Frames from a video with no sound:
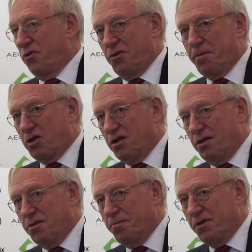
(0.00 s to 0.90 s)

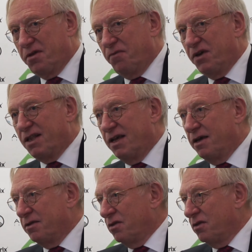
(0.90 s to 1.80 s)

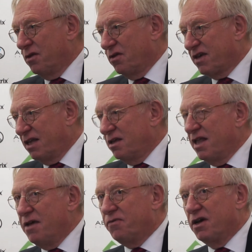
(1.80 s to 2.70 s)
specifically in
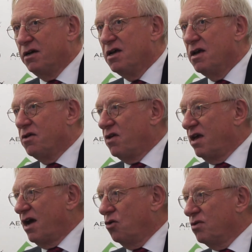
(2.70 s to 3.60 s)
Scandinavia,
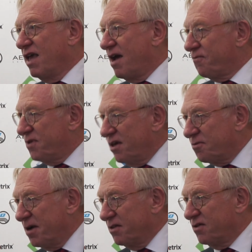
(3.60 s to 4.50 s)
they only have
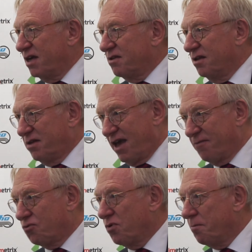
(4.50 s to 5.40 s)
6 months until they
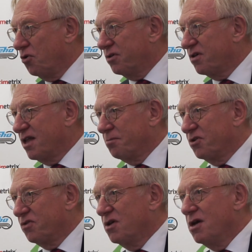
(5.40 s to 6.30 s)
have to report the
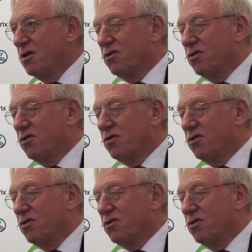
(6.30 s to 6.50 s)
numbers.